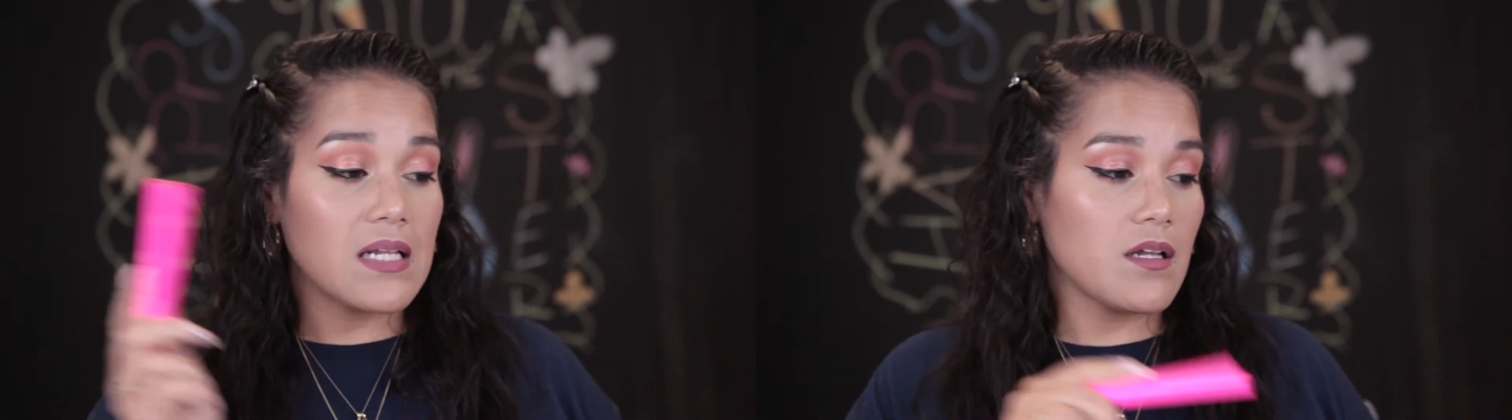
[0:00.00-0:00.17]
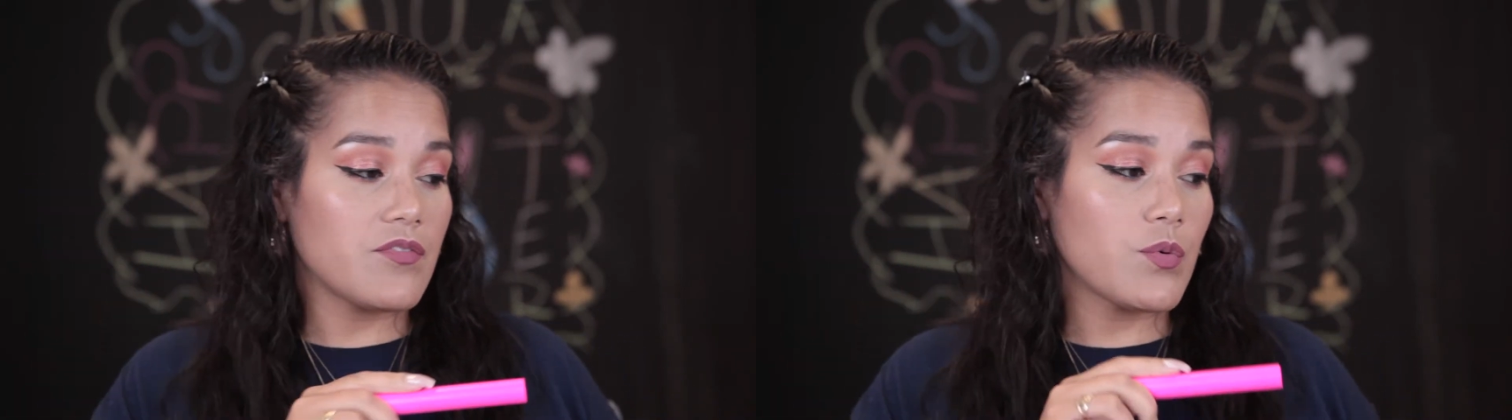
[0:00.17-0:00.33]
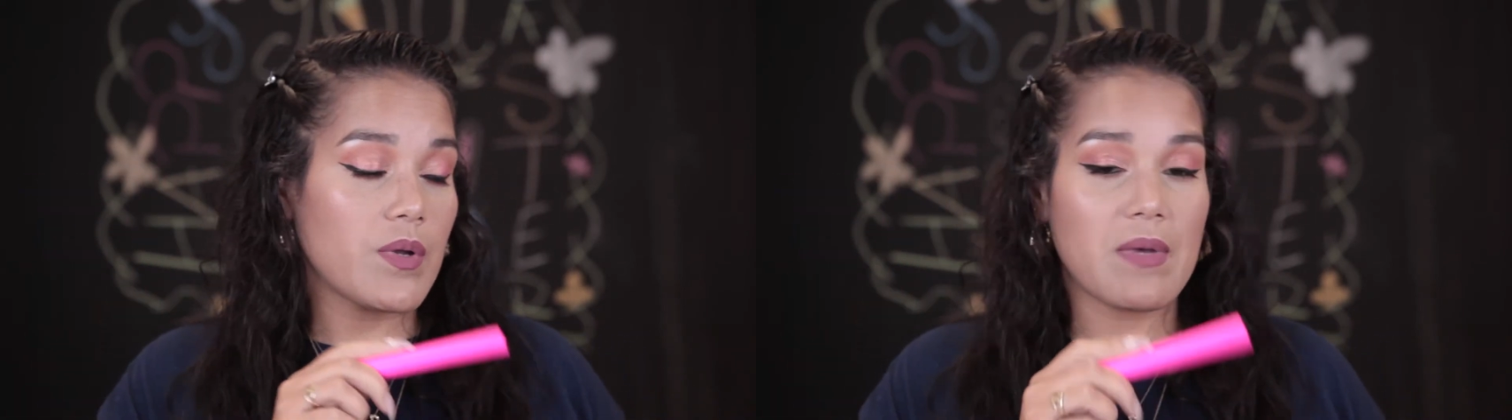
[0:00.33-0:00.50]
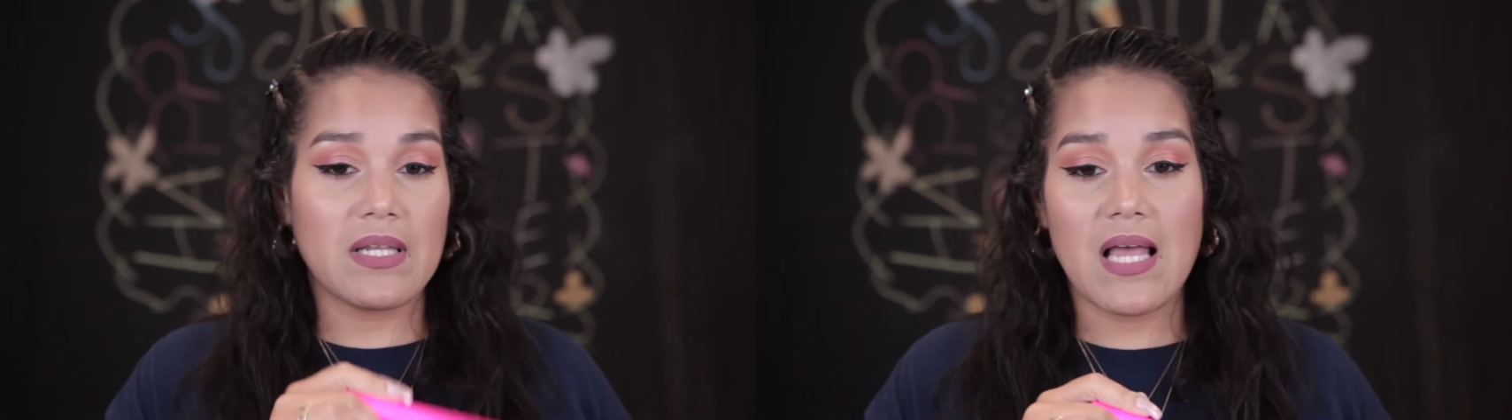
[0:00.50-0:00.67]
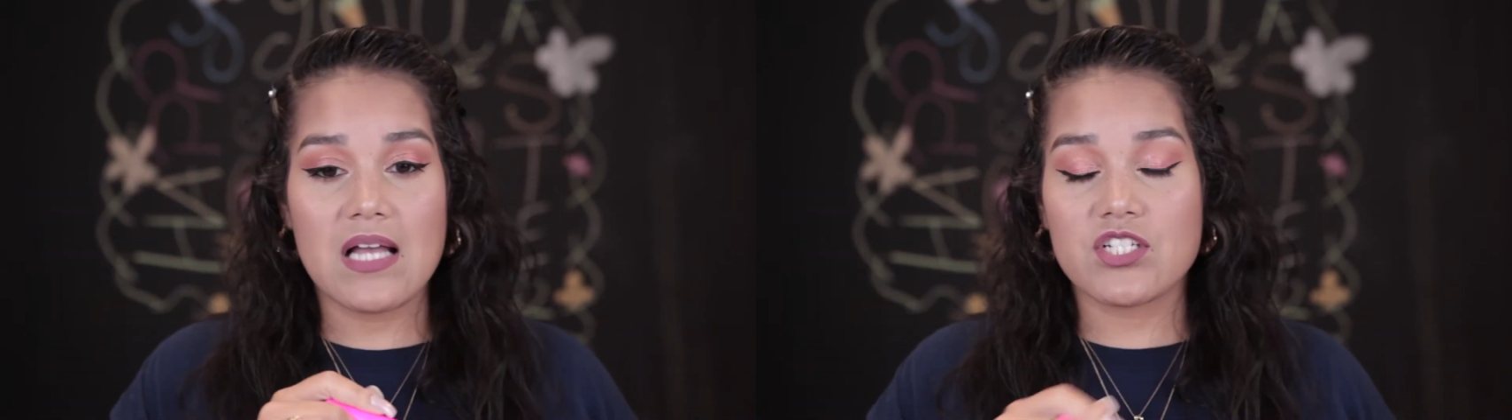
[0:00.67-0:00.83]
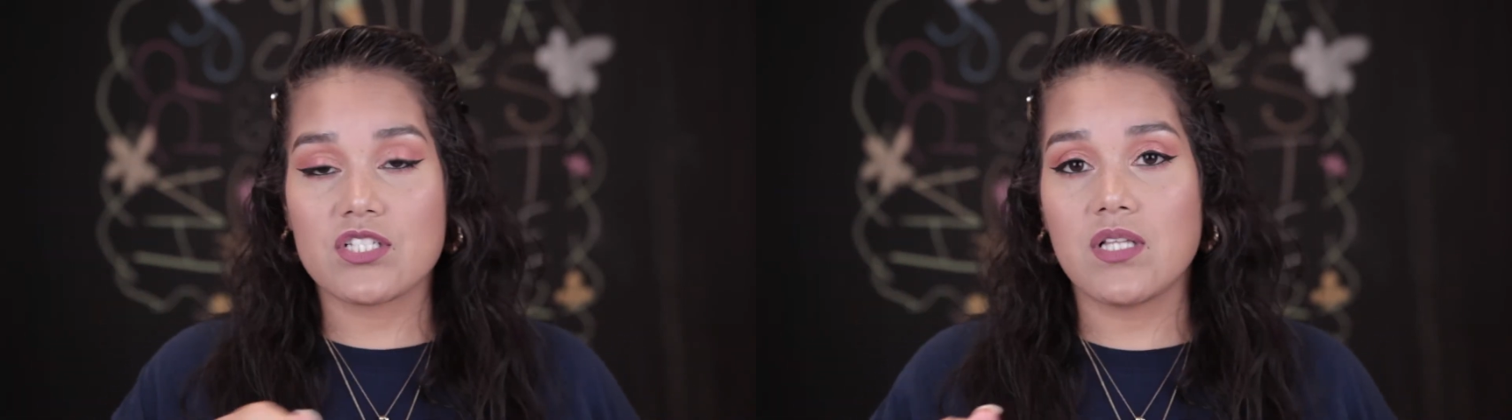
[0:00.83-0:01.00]
love the way my
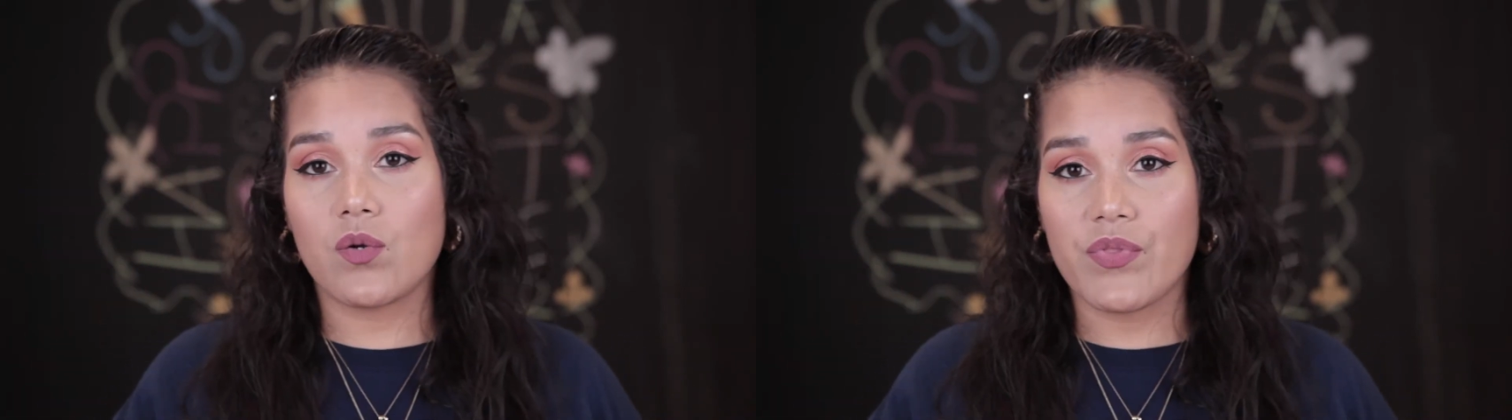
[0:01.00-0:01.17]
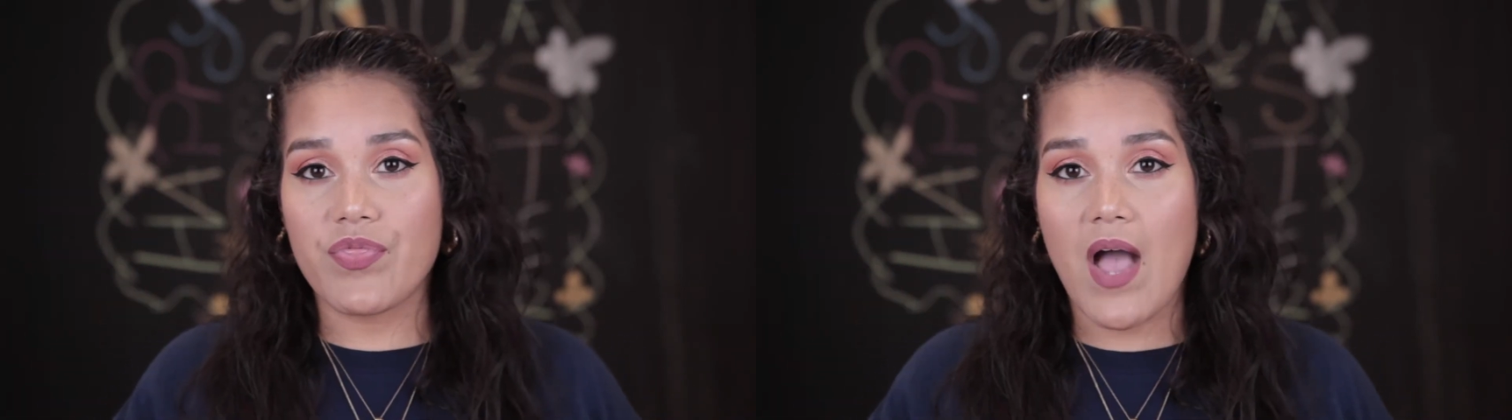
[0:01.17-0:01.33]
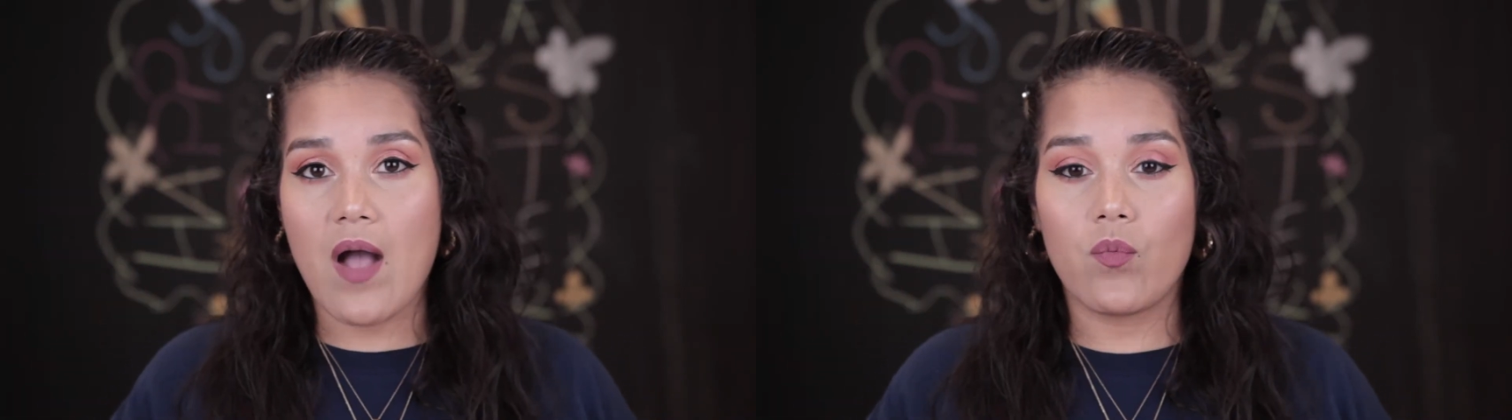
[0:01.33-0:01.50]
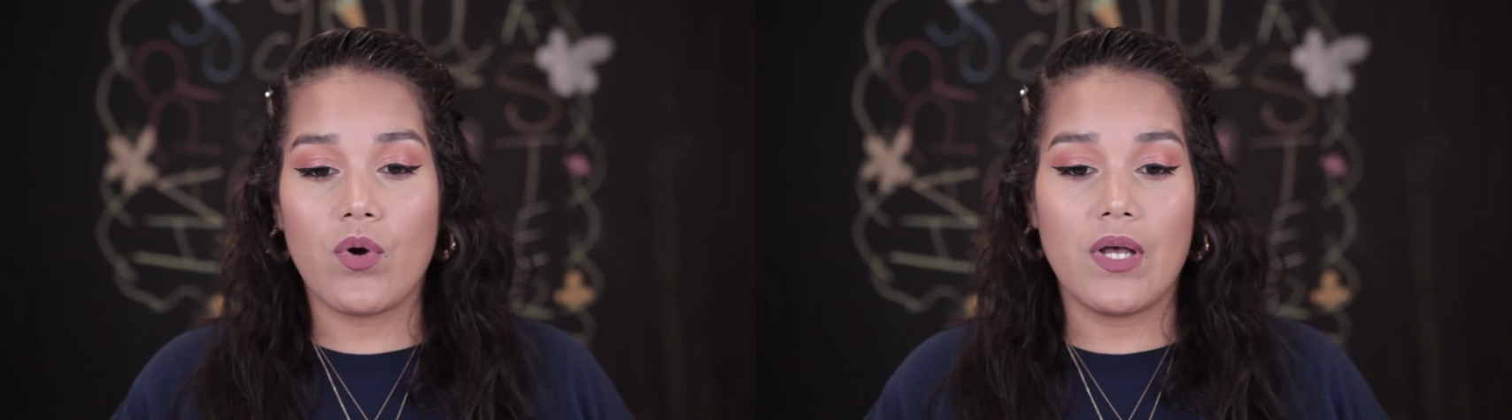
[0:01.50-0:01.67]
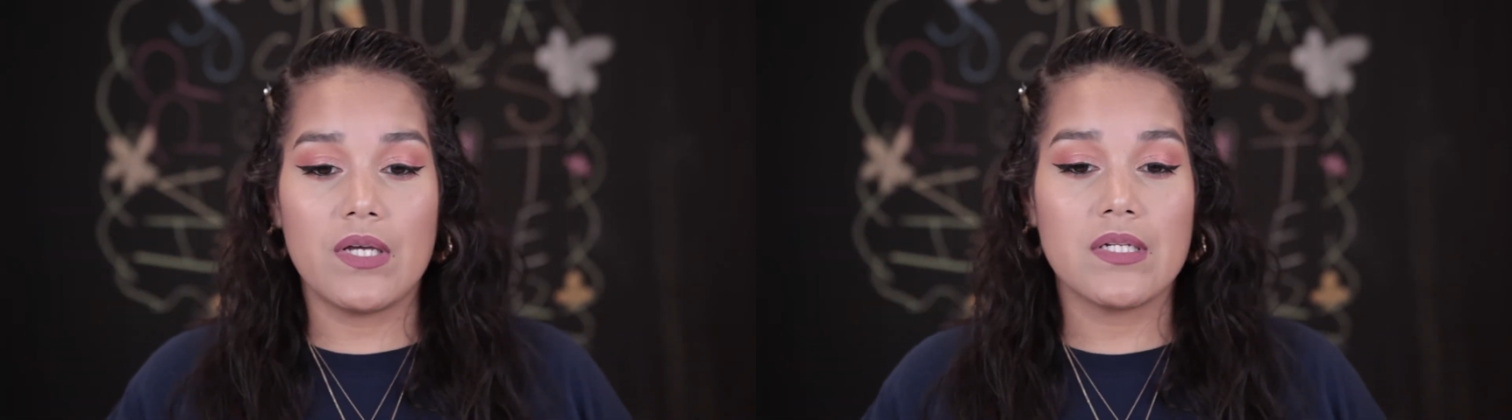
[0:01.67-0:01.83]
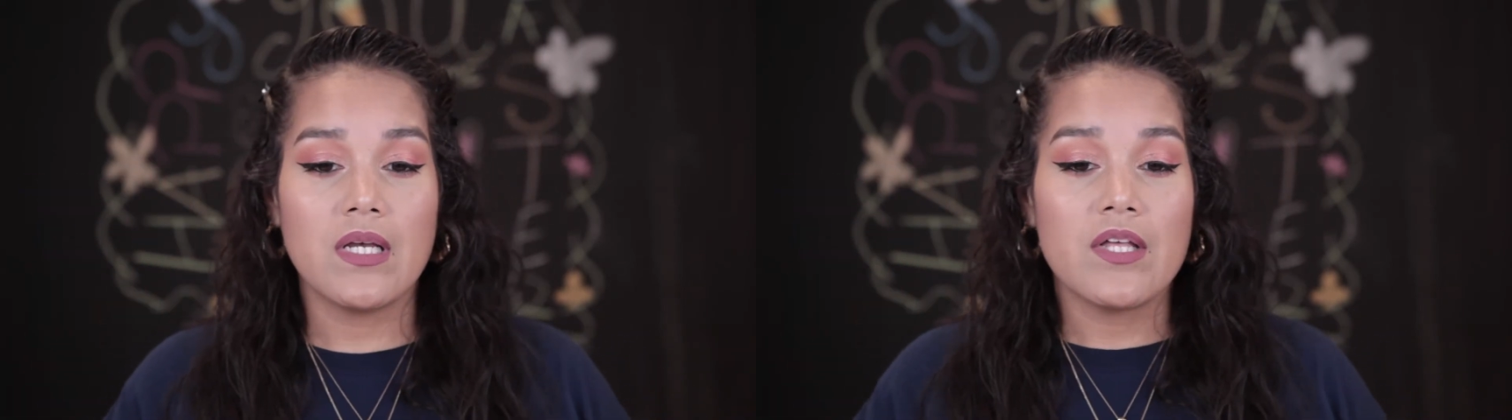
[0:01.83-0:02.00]
lashes look with that
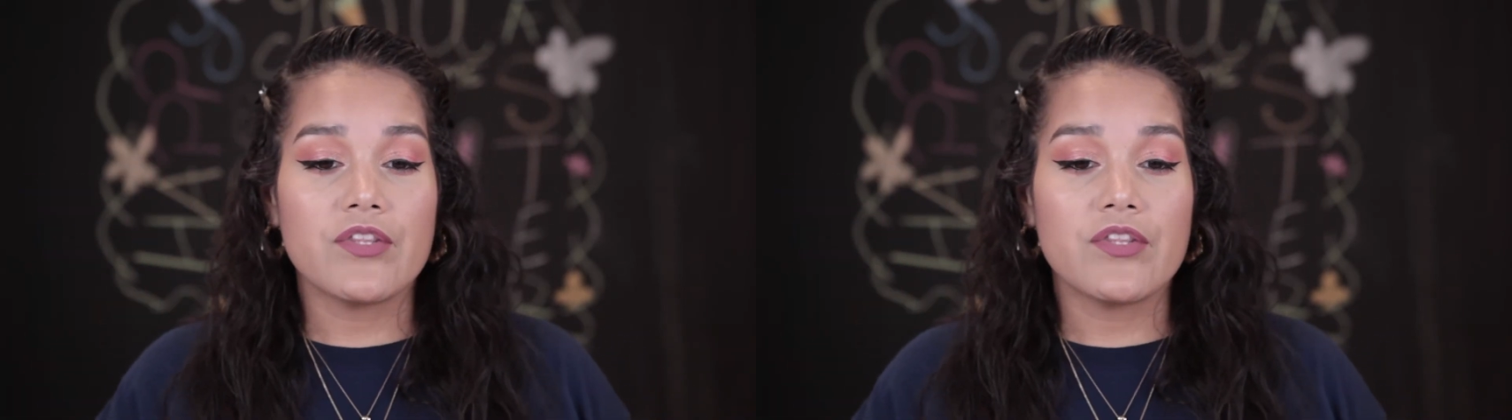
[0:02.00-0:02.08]
one.